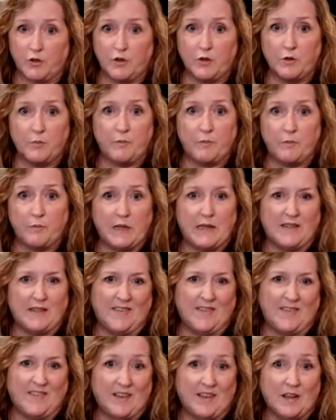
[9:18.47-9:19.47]
you're paying
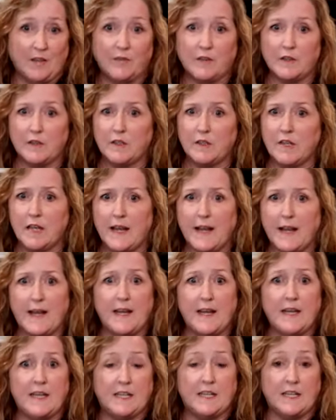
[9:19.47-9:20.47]
$7,
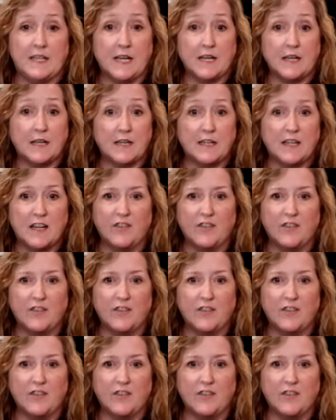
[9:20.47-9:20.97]
$8, $9.